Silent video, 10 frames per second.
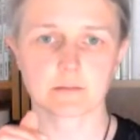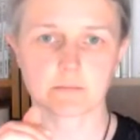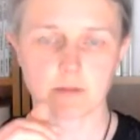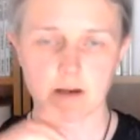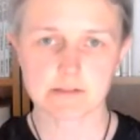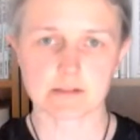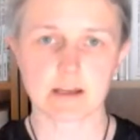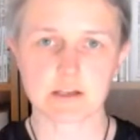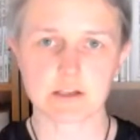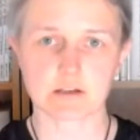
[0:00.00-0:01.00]

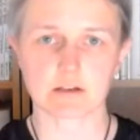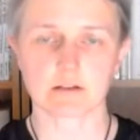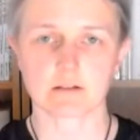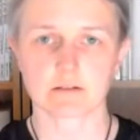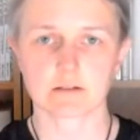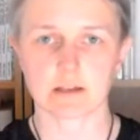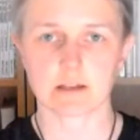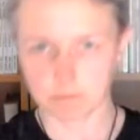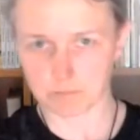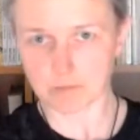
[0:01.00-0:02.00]
isolation that
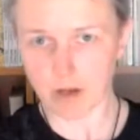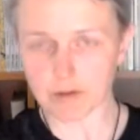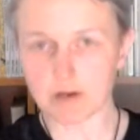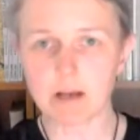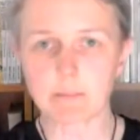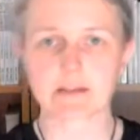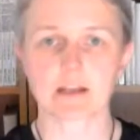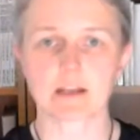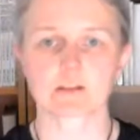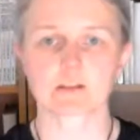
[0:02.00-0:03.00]
our own
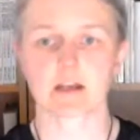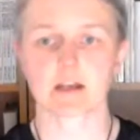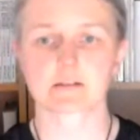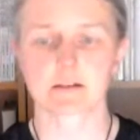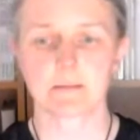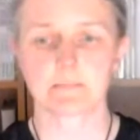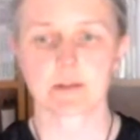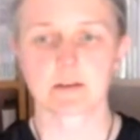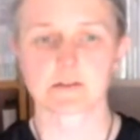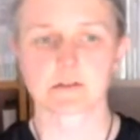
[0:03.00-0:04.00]
application has.
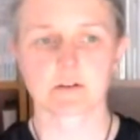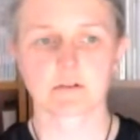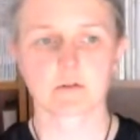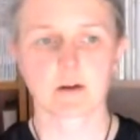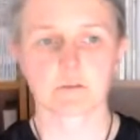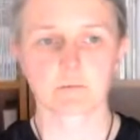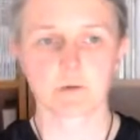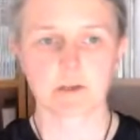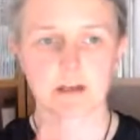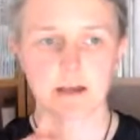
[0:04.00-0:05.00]
So
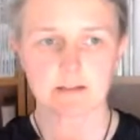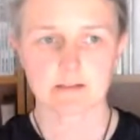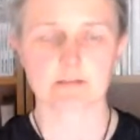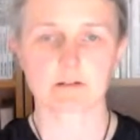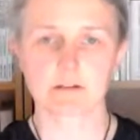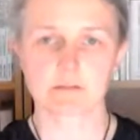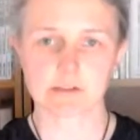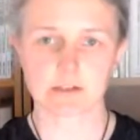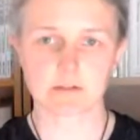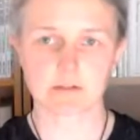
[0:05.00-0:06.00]
we added role-level
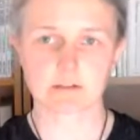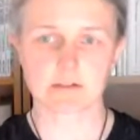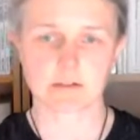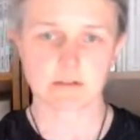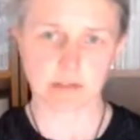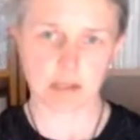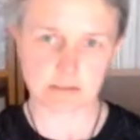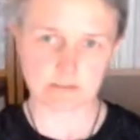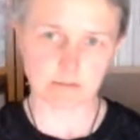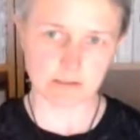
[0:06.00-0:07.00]
security to cater
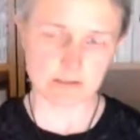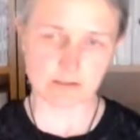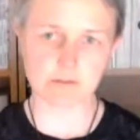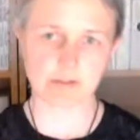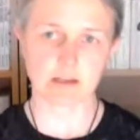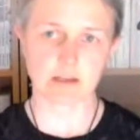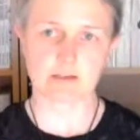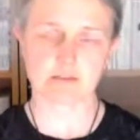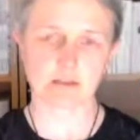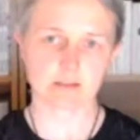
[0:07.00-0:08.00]
for these use cases
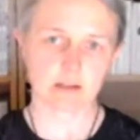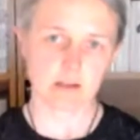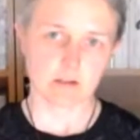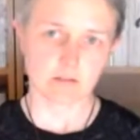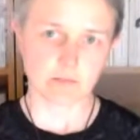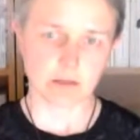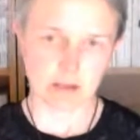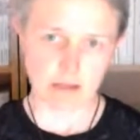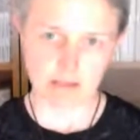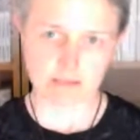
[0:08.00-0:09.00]
that
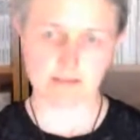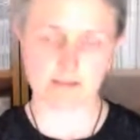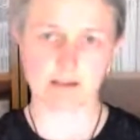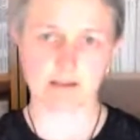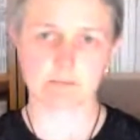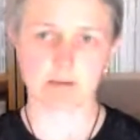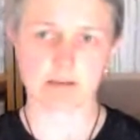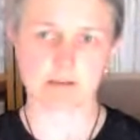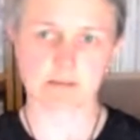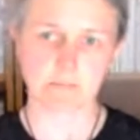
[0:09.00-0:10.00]
access the
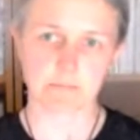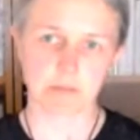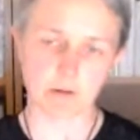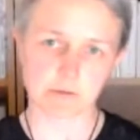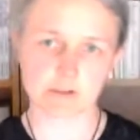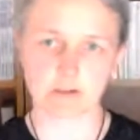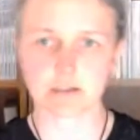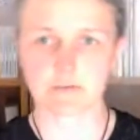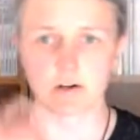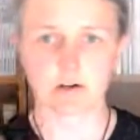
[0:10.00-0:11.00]
database outside of
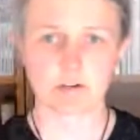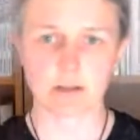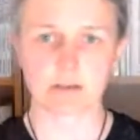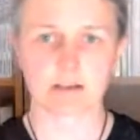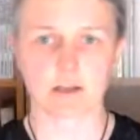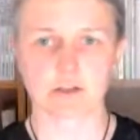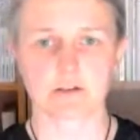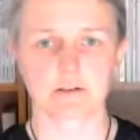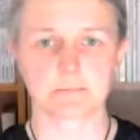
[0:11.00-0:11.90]
our own application.